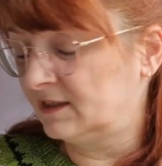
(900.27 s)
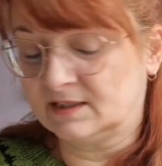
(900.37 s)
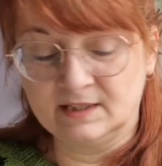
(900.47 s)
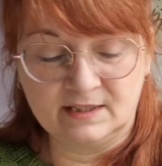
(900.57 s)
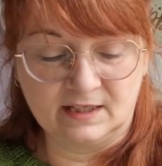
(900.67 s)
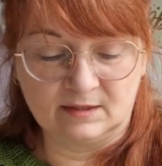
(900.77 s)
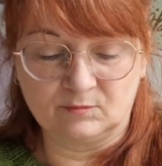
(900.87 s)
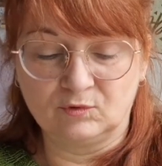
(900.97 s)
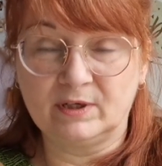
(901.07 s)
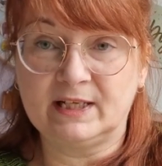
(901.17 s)
it's knitting up
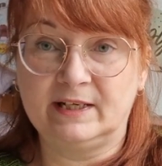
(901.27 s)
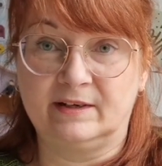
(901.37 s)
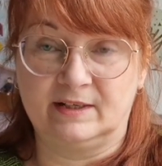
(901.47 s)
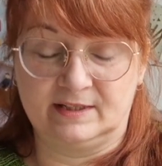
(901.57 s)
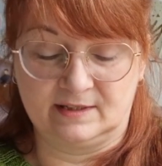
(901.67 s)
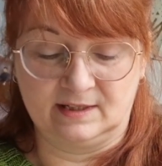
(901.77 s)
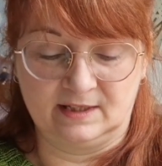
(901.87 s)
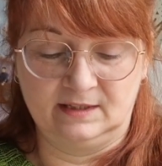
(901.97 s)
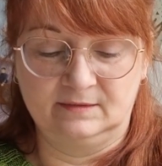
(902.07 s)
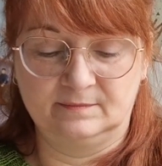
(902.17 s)
really
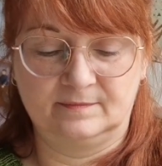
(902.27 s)
nicely.